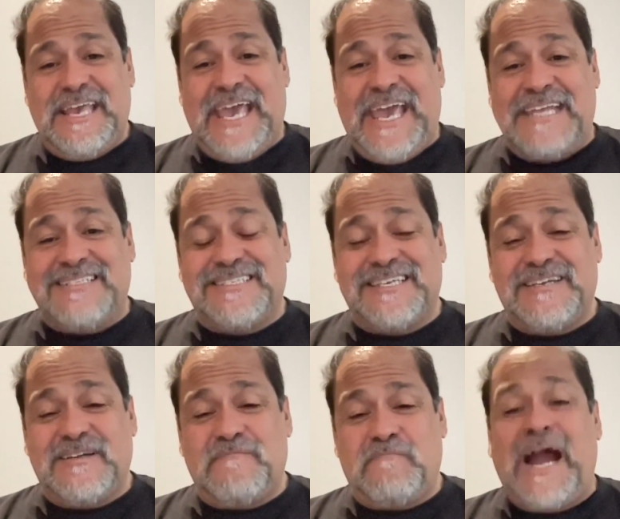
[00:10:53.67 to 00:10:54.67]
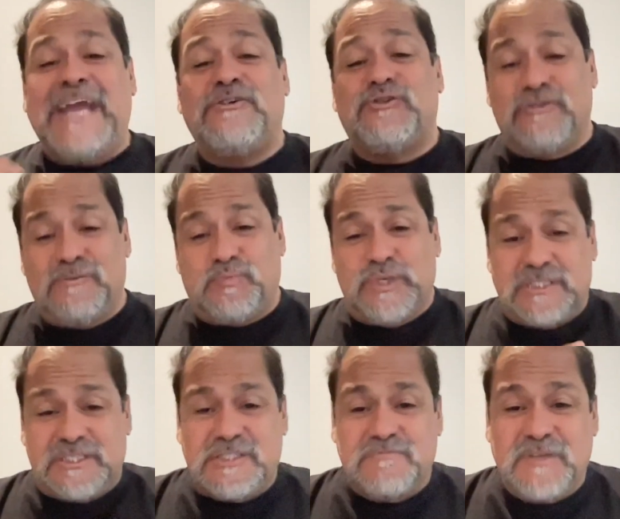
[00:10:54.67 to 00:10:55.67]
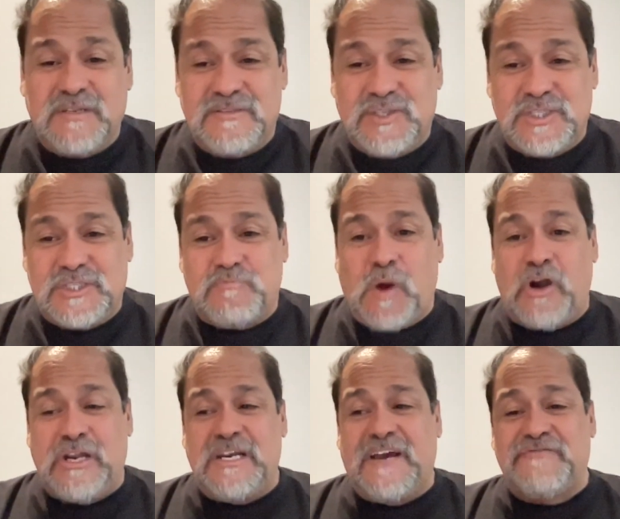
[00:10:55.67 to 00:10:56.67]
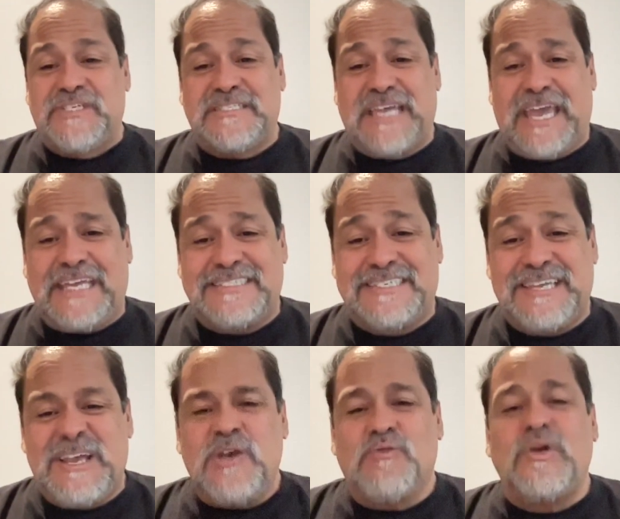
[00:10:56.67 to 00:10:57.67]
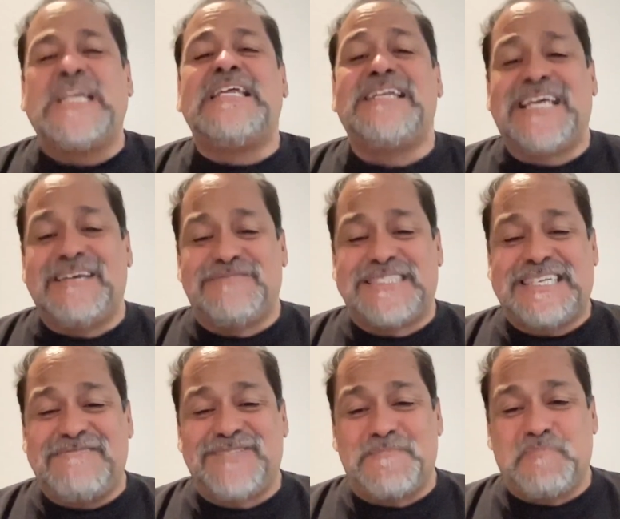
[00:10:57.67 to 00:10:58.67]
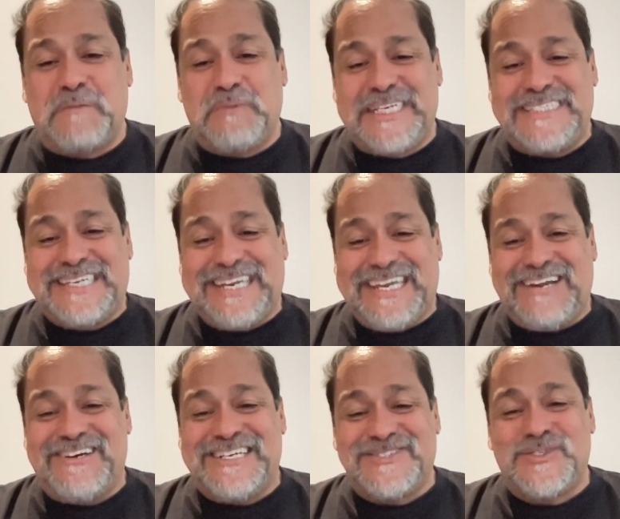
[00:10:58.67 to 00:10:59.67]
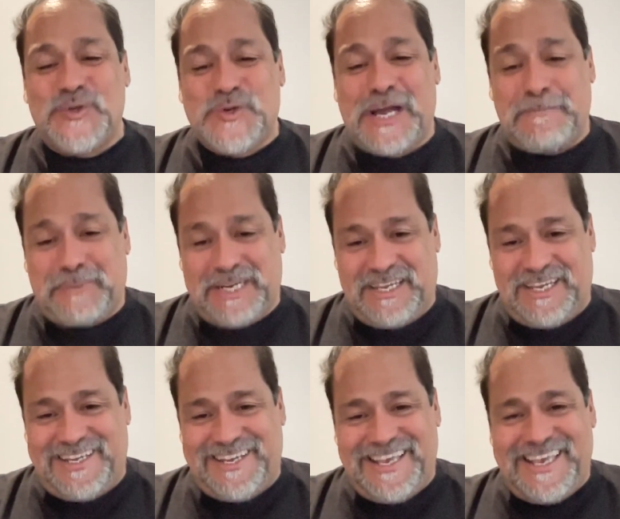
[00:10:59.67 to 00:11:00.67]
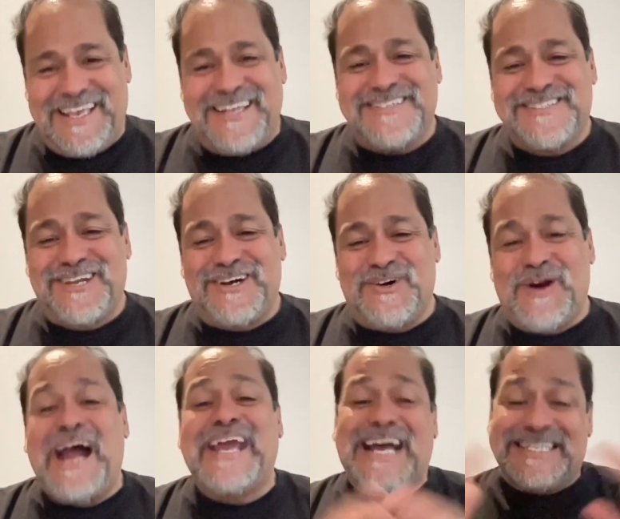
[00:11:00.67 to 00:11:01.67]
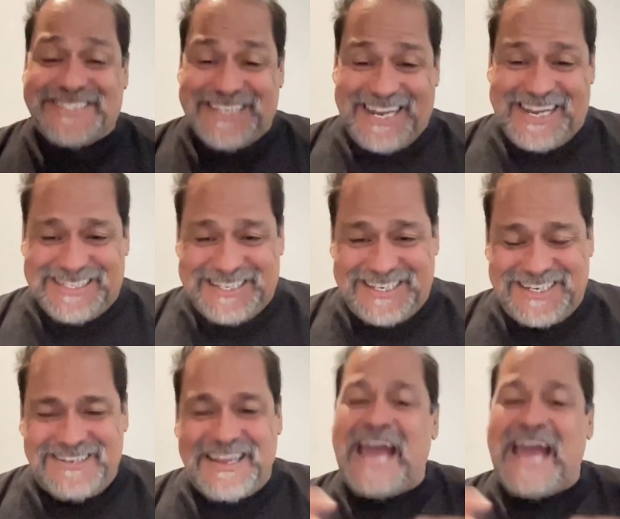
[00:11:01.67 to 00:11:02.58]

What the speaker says: And my group was smart enough to say, hey, we need to give Steve some publicity here in his new company. So I got selected.